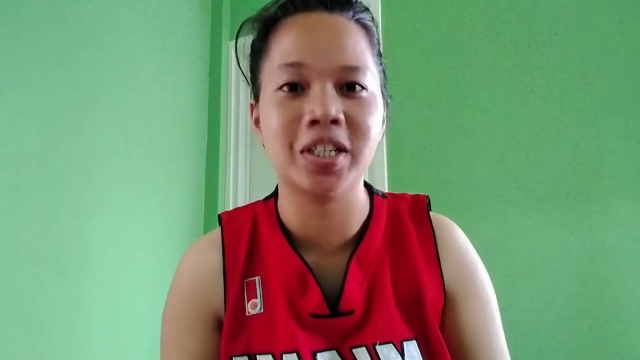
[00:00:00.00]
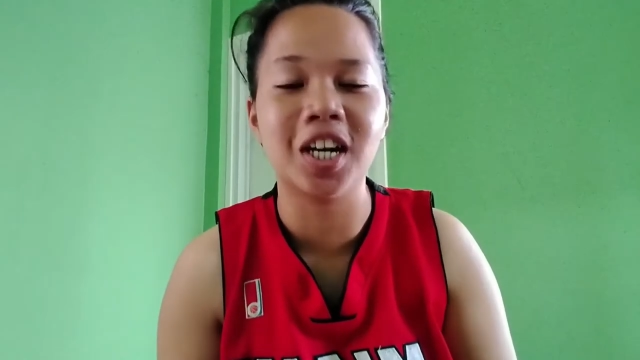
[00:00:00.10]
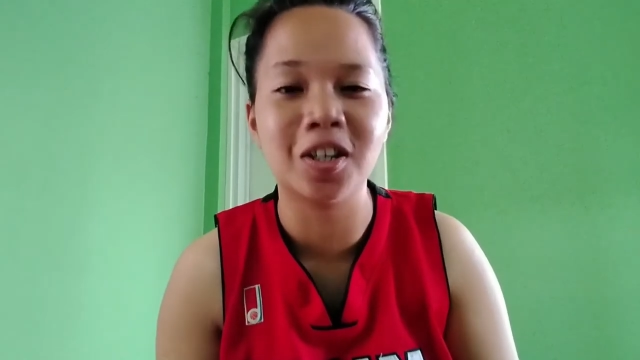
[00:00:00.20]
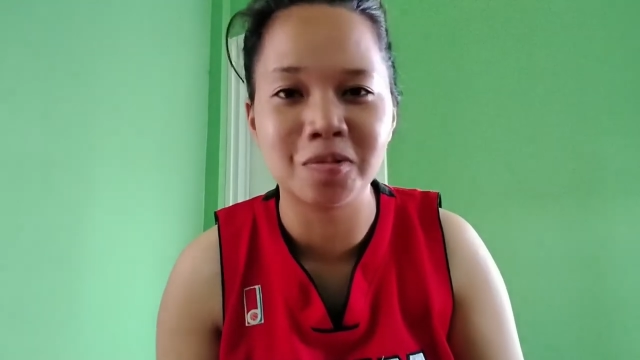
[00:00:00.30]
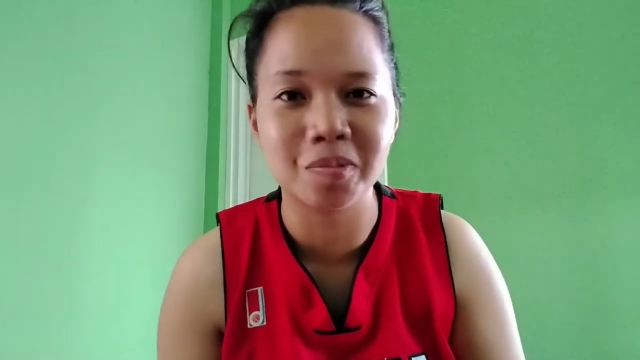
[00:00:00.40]

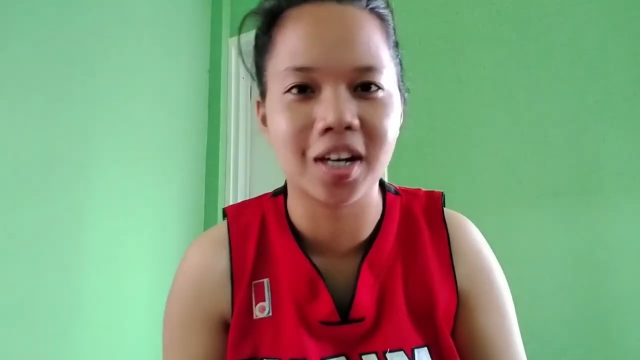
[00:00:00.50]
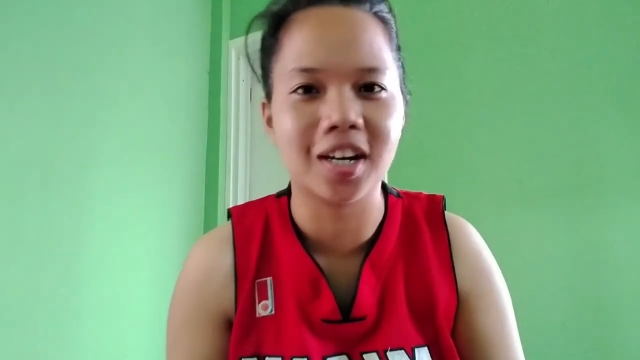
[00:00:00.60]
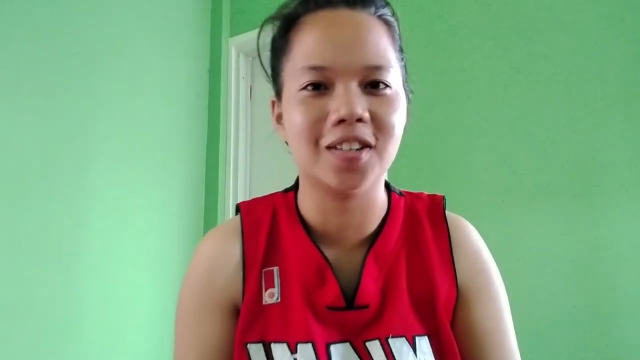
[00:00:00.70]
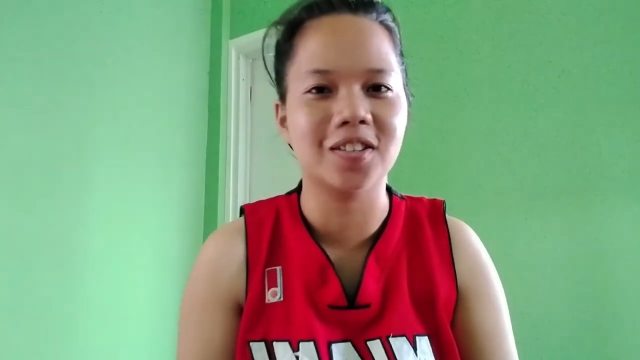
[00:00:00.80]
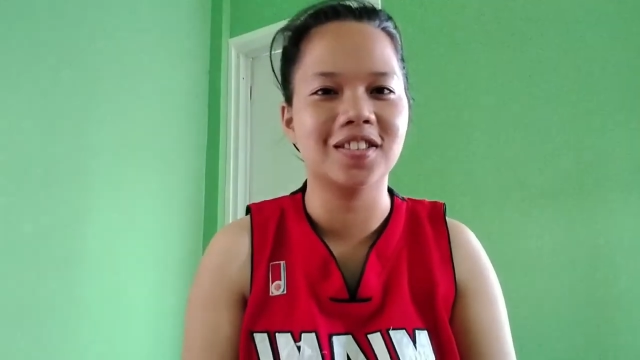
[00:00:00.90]
Burn out,
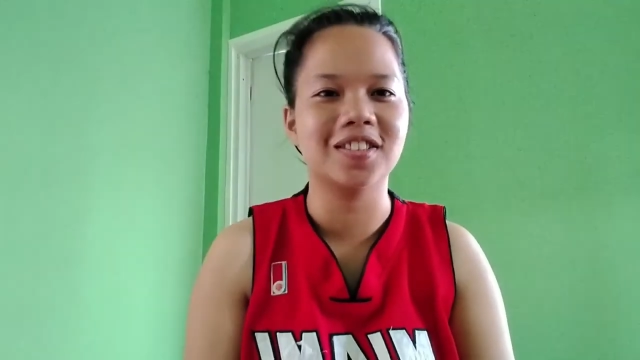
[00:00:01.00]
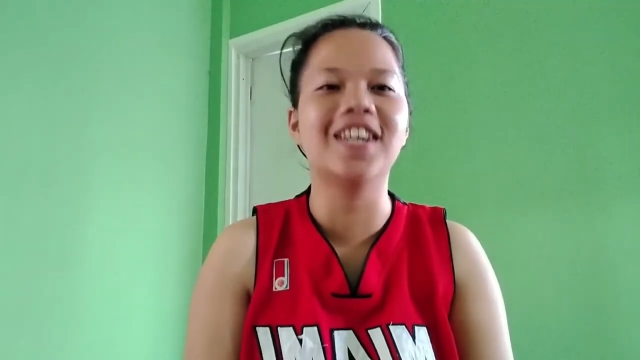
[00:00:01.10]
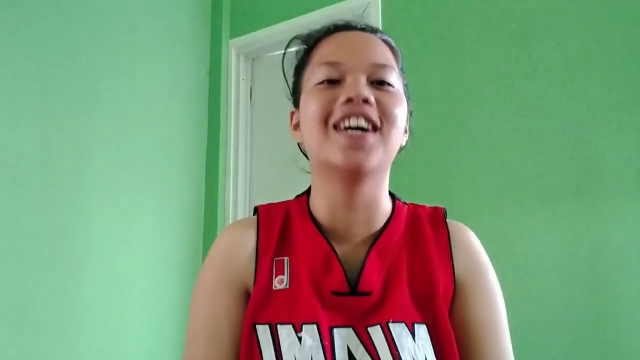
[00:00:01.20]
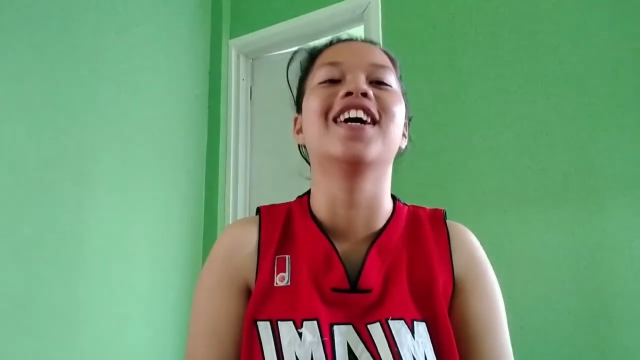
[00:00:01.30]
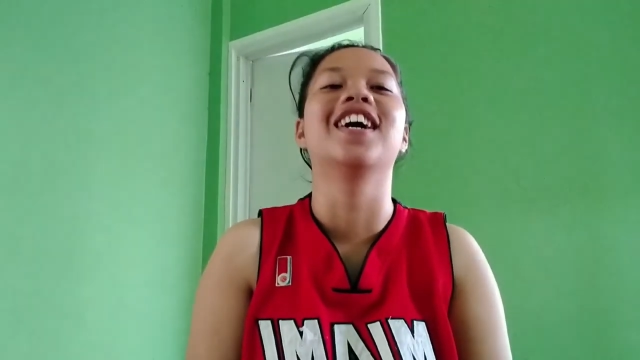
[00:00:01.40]
man!
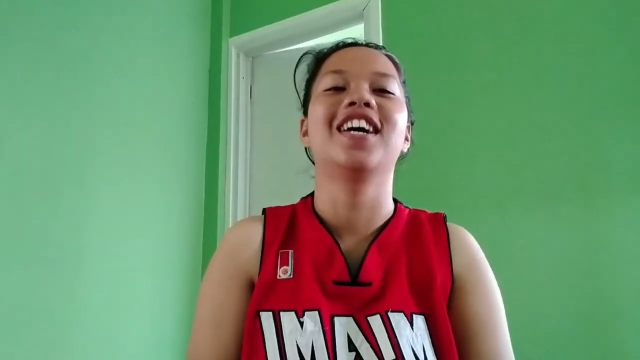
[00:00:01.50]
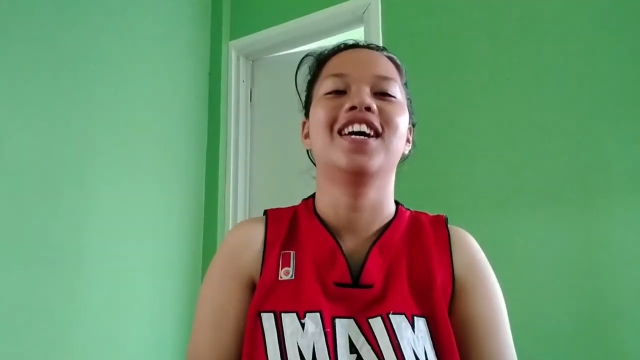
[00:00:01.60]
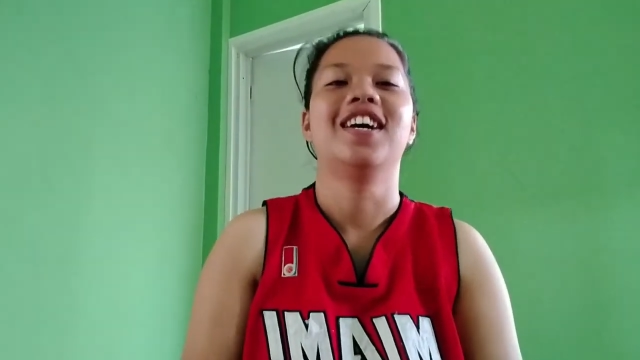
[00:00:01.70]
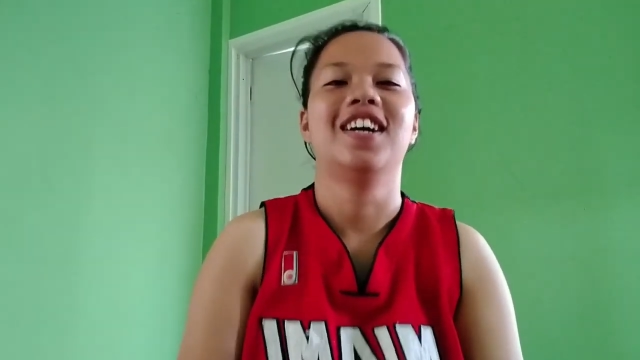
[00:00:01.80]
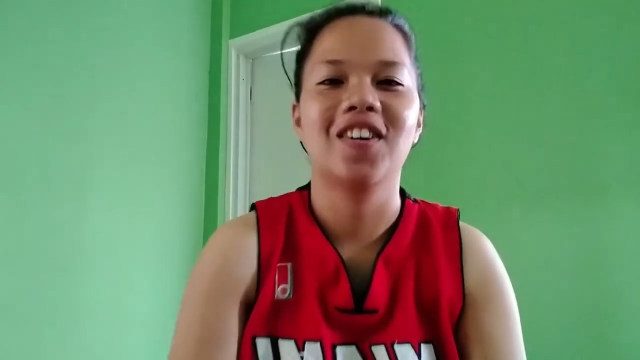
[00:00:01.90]

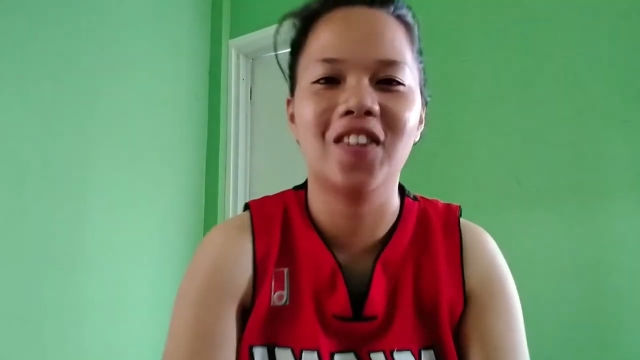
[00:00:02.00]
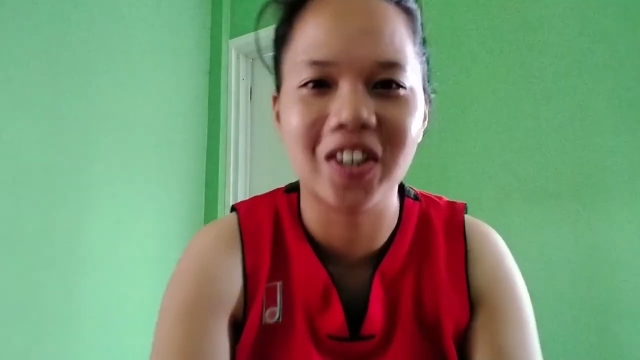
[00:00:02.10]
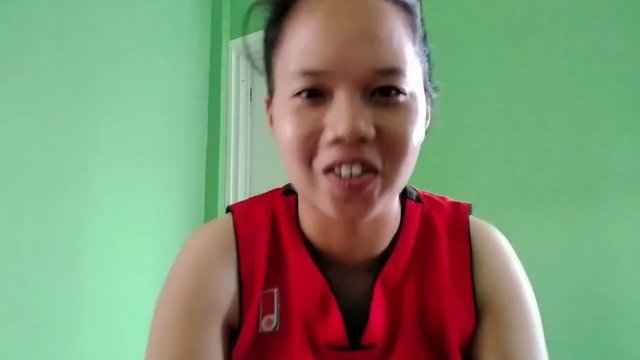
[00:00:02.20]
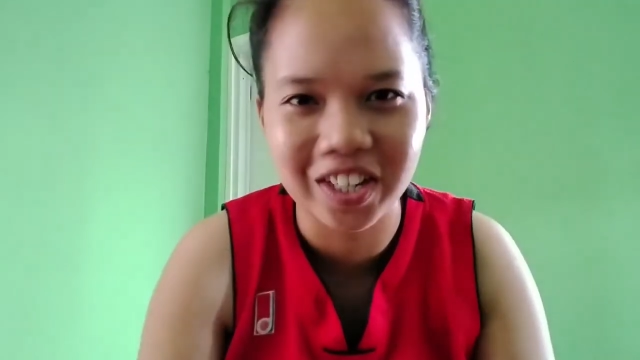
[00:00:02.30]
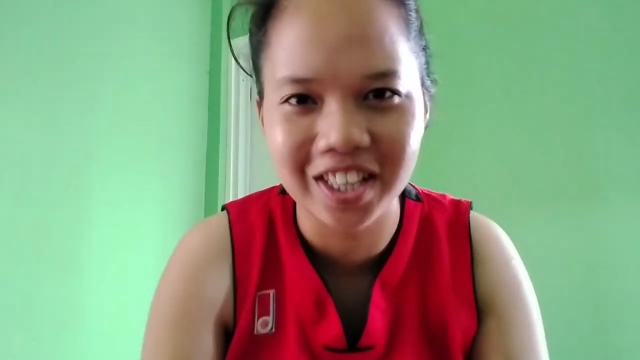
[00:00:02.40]

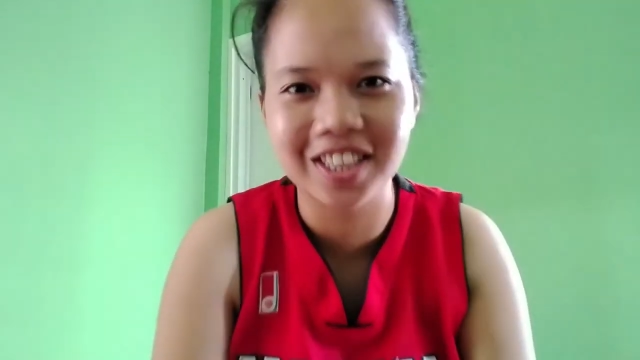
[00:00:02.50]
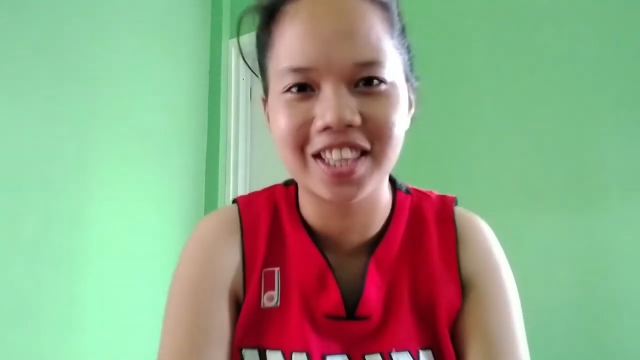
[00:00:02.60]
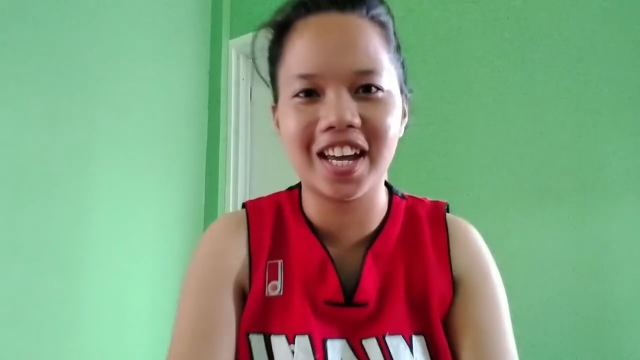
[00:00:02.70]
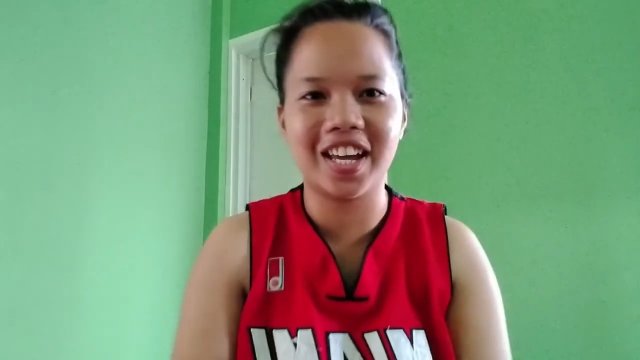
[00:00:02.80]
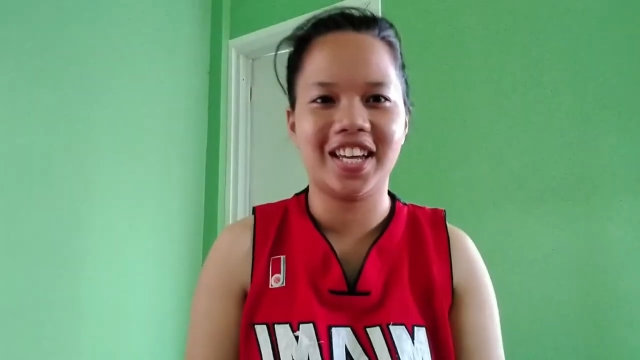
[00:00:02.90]
Wait,
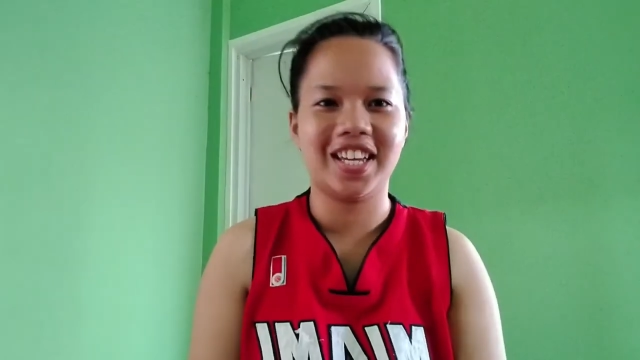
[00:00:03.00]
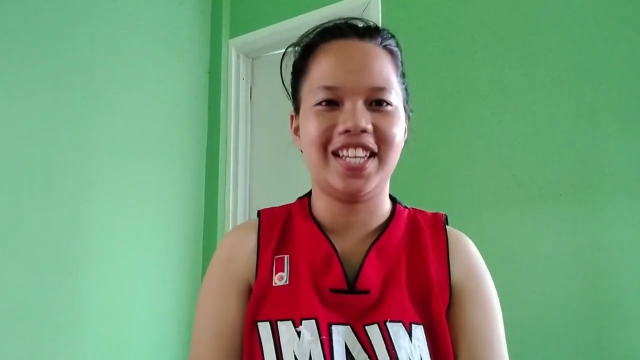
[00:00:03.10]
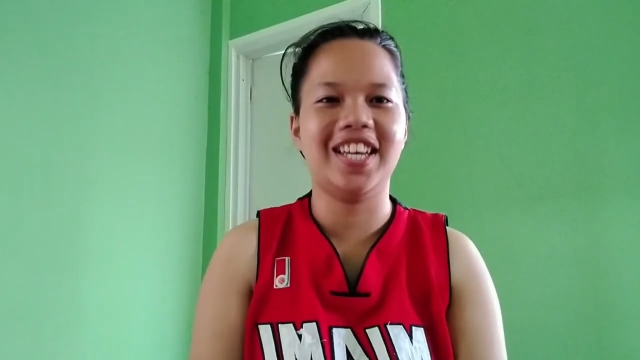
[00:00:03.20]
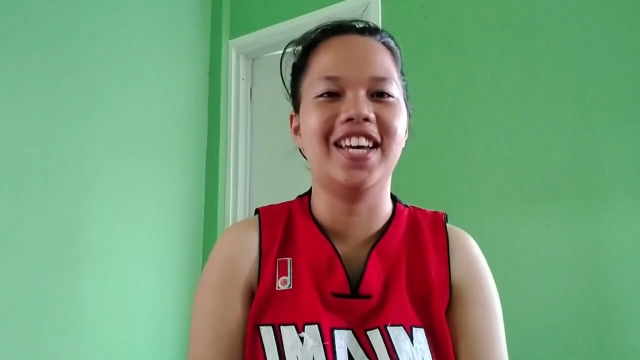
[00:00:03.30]
Corinthe?